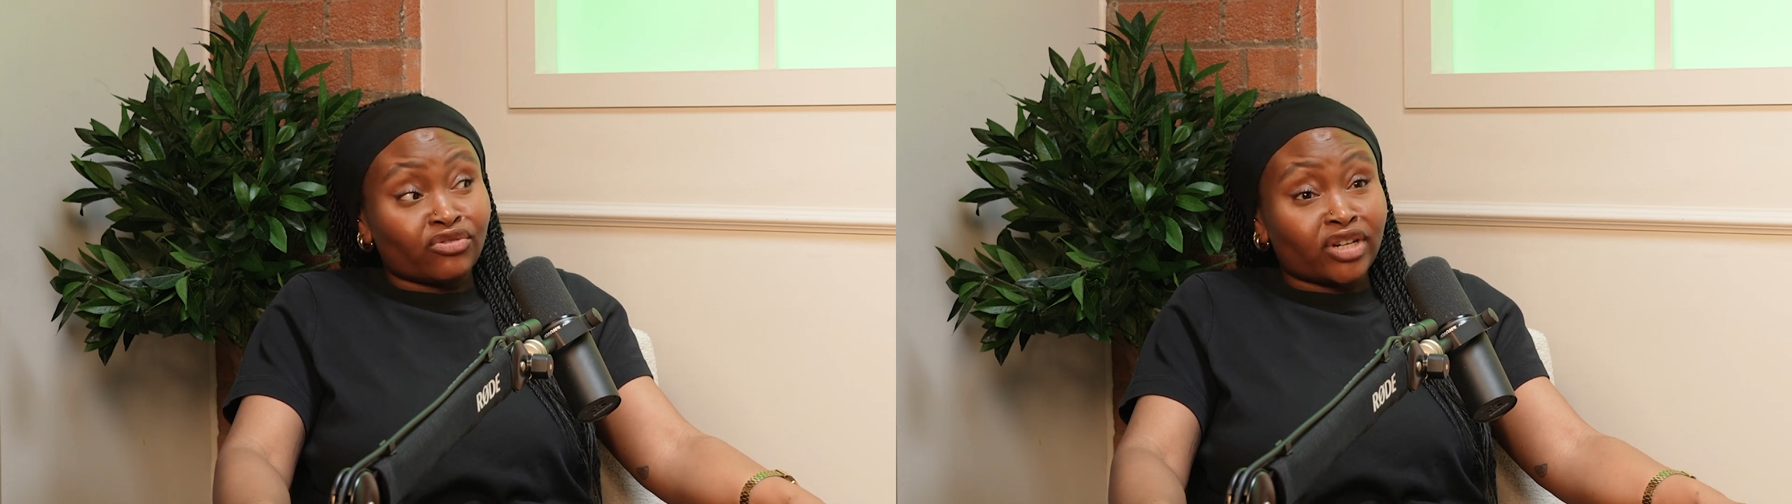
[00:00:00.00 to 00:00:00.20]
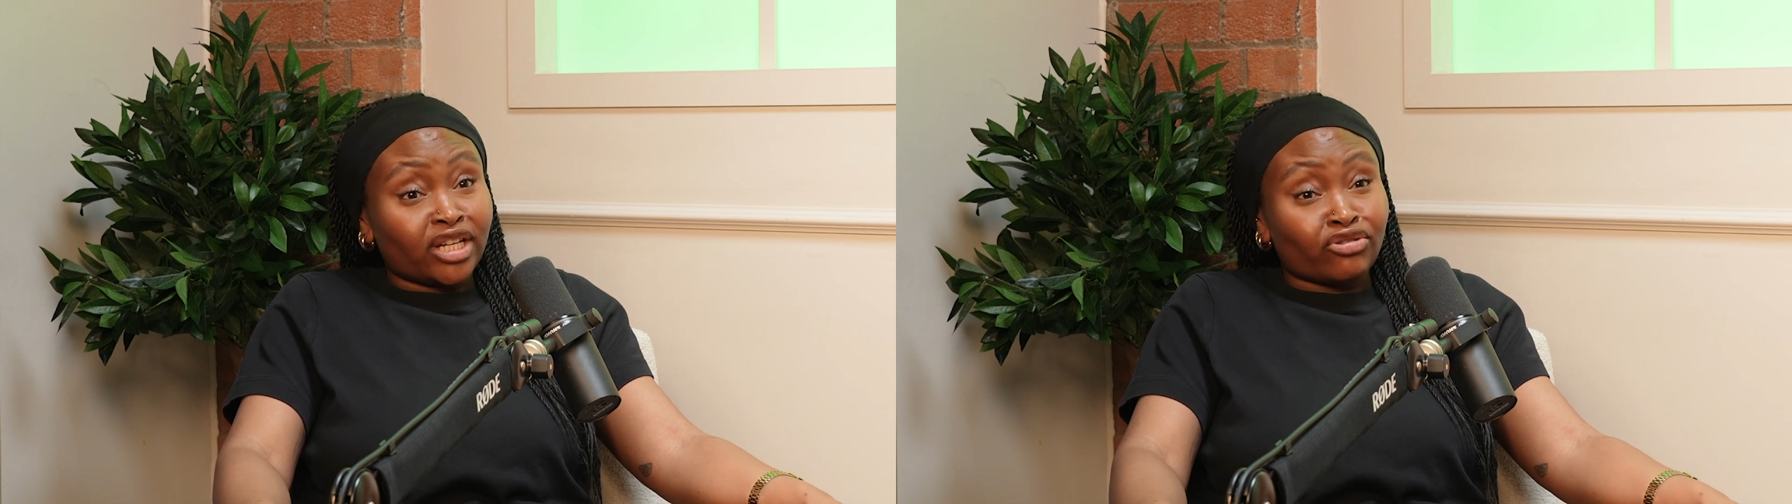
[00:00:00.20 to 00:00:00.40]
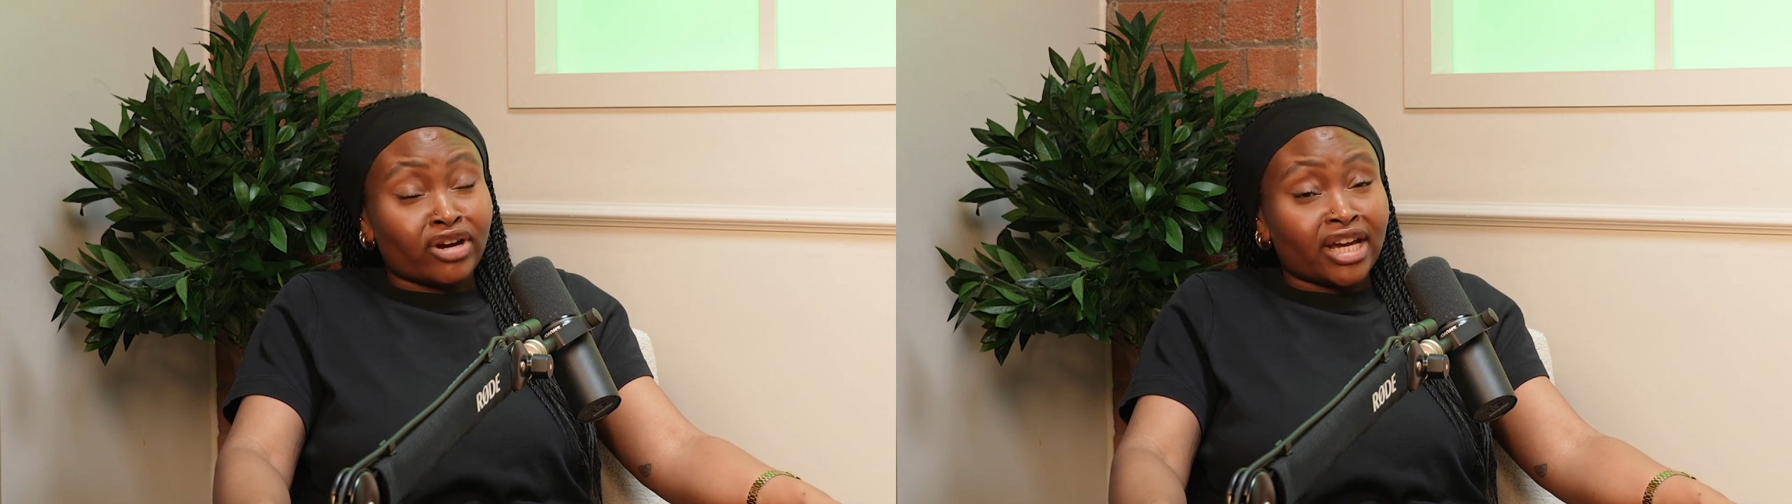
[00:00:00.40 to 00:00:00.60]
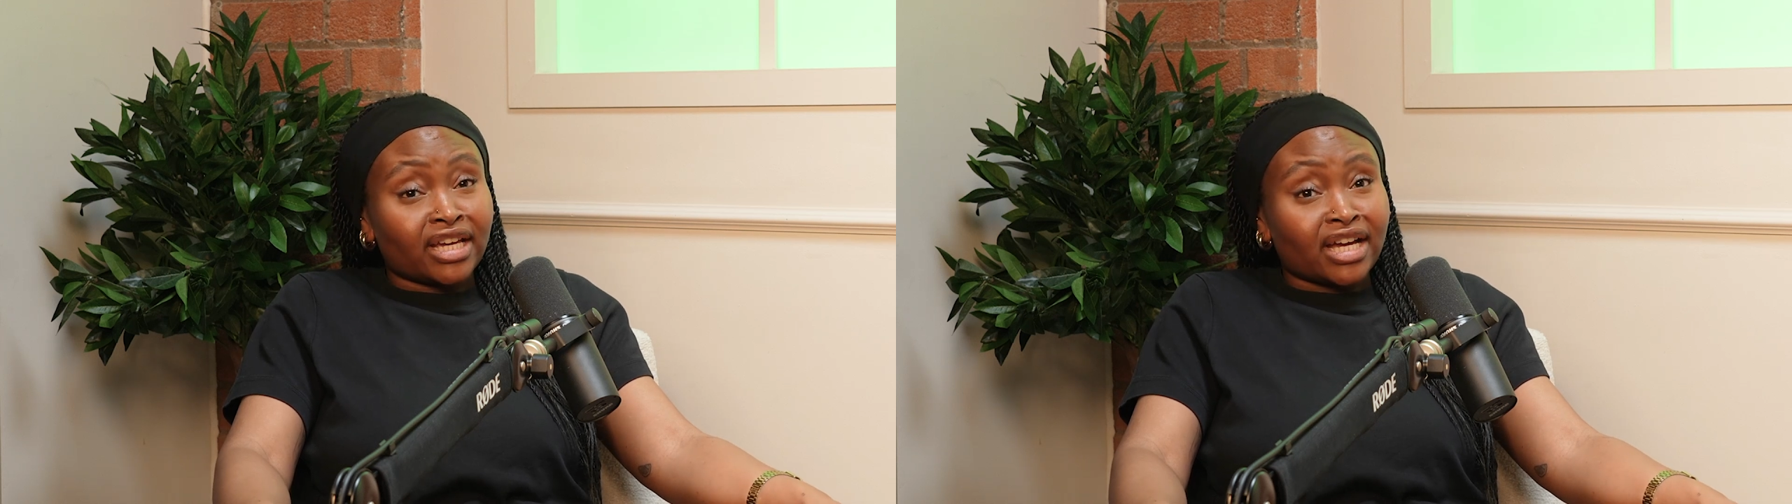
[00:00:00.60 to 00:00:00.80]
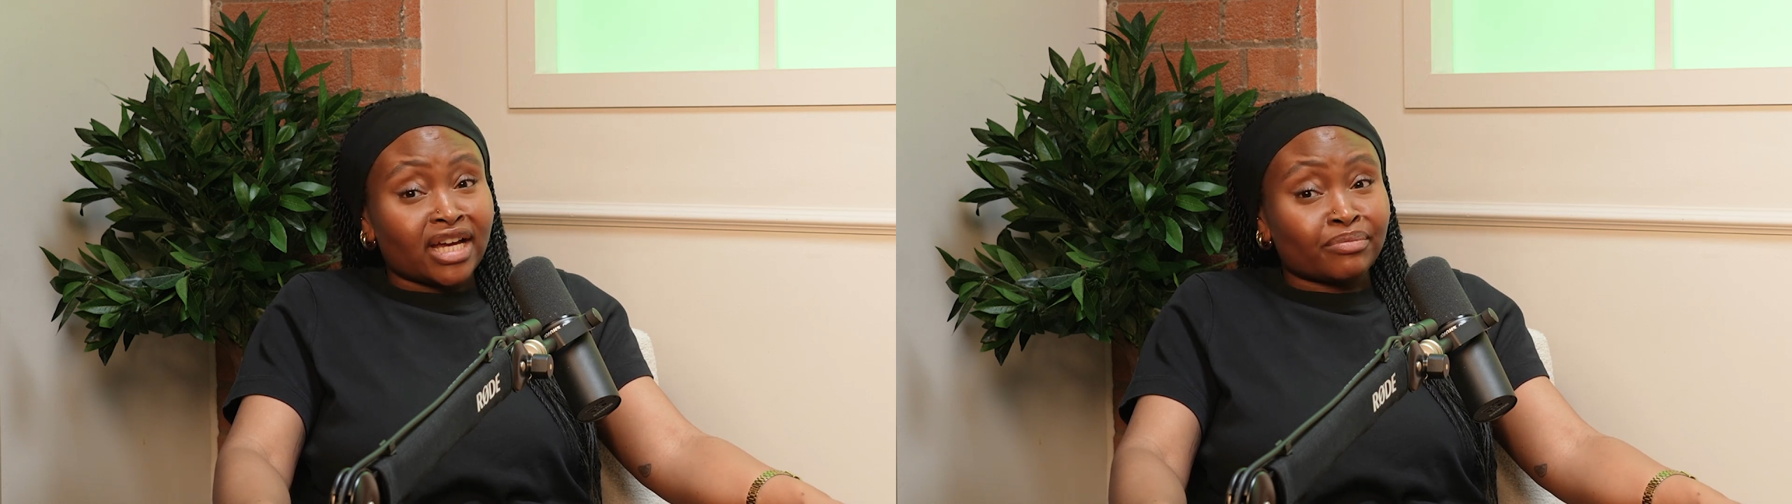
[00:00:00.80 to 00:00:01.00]
really great
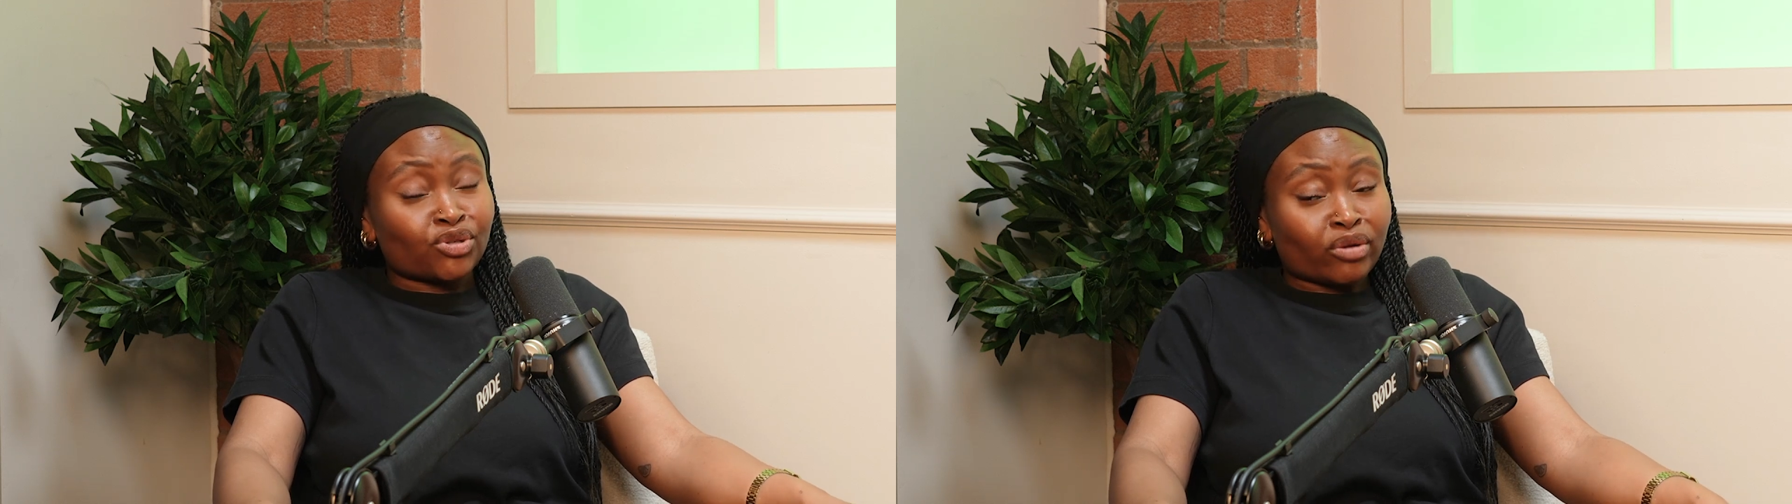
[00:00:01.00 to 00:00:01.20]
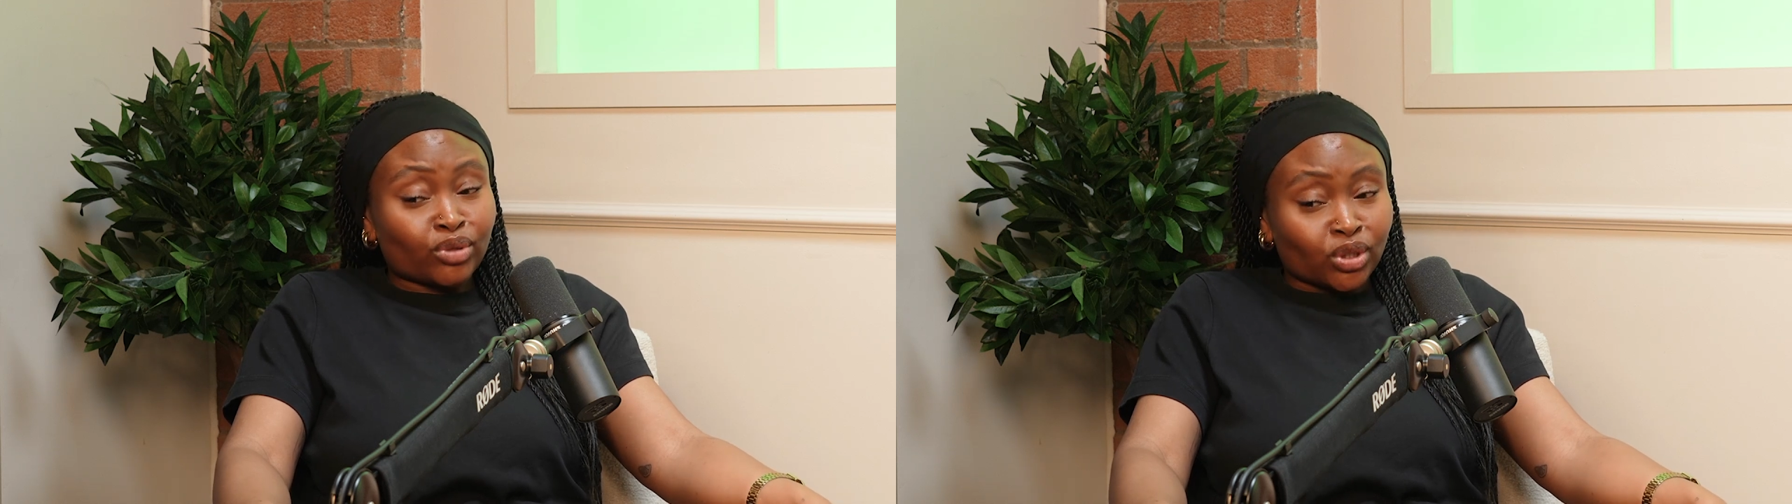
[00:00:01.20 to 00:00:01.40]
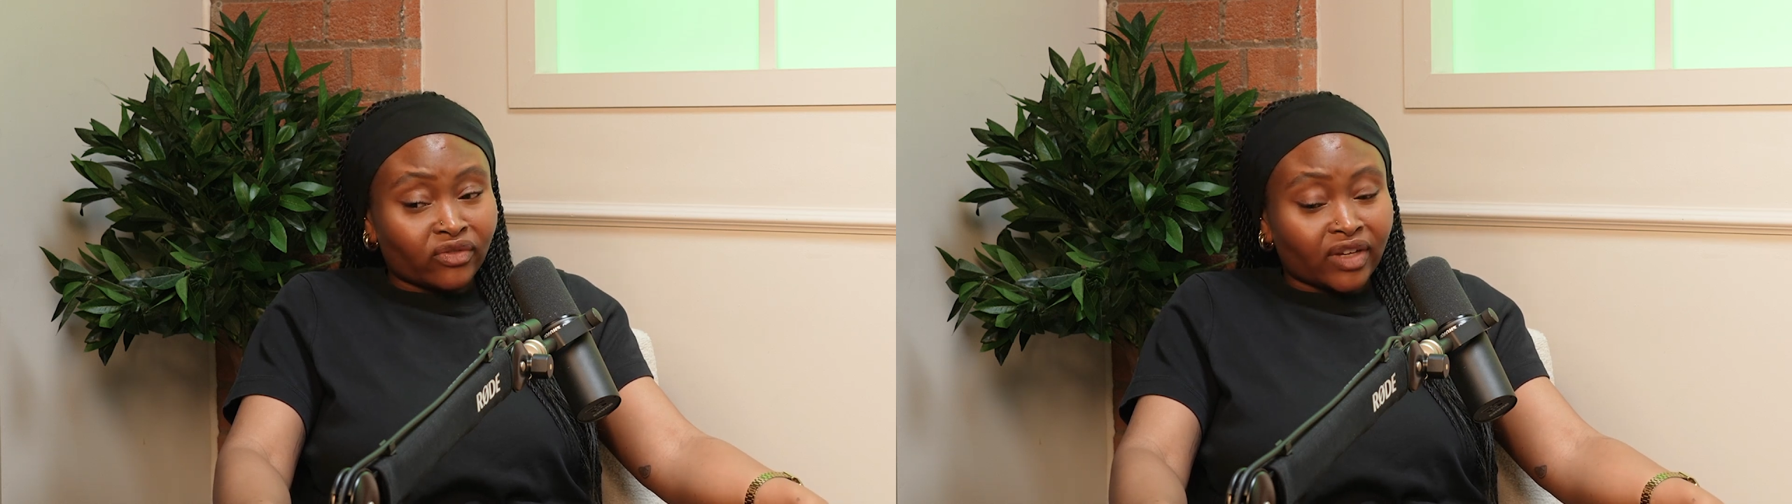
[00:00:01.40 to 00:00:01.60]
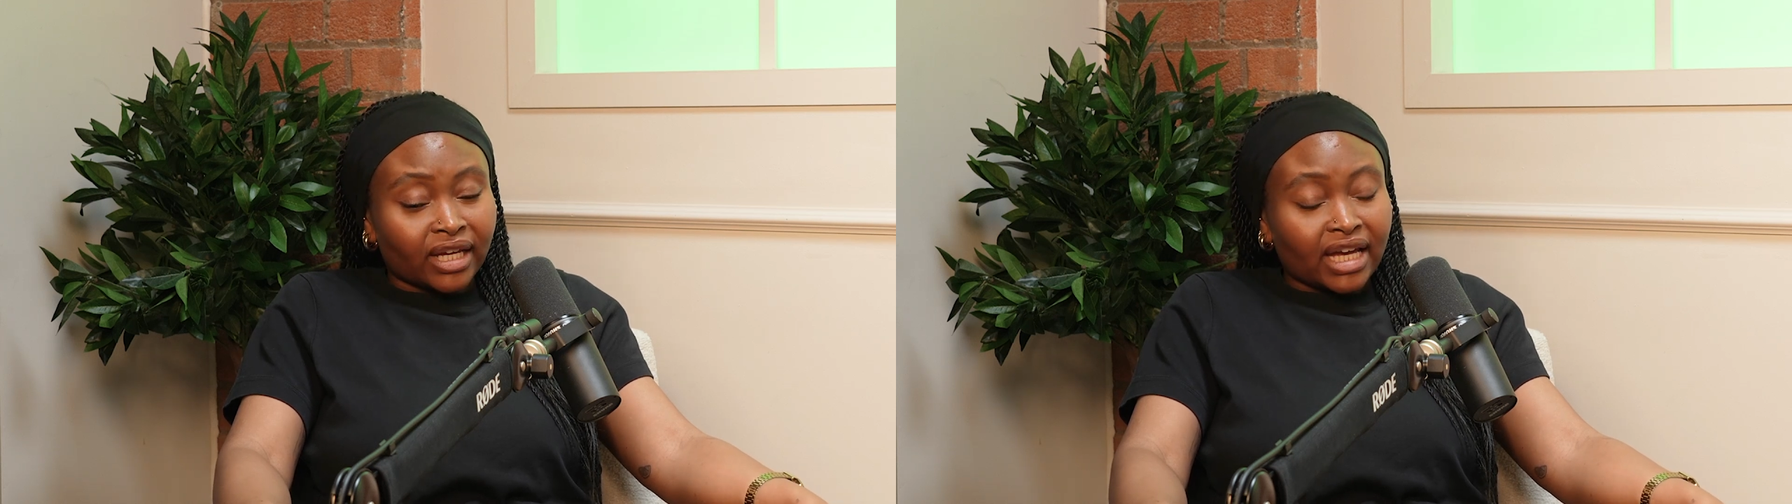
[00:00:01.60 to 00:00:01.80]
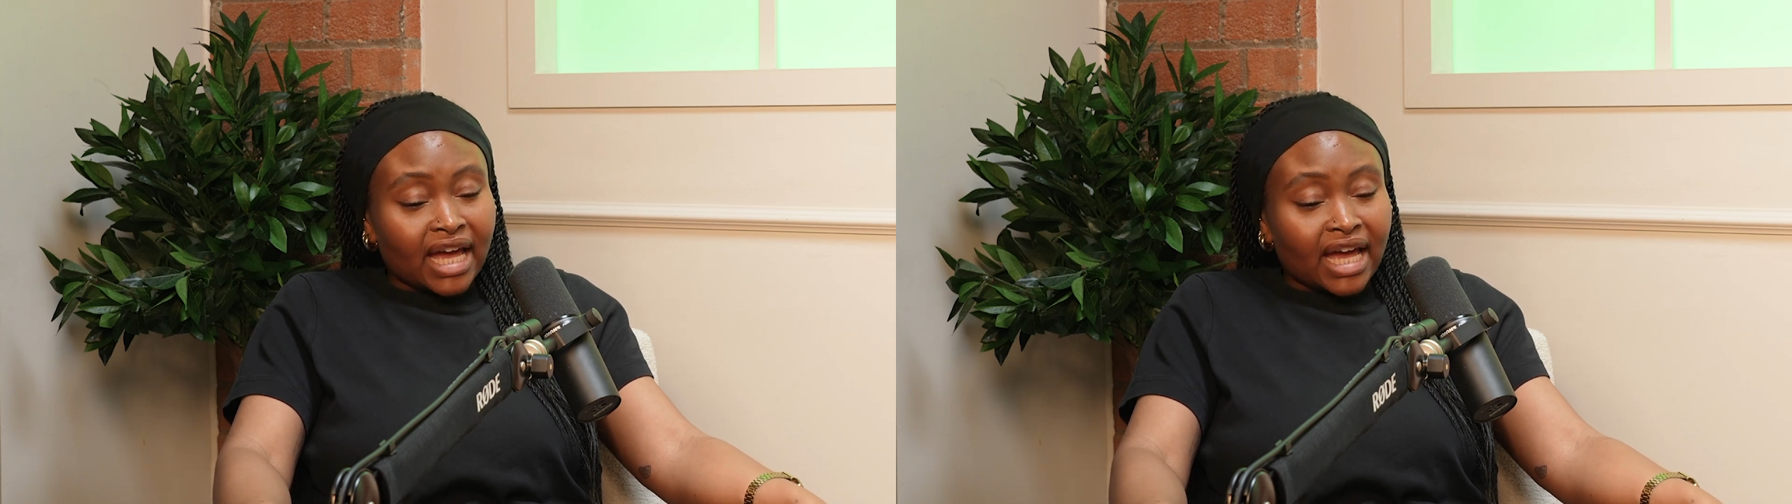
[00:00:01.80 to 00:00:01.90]
description of it.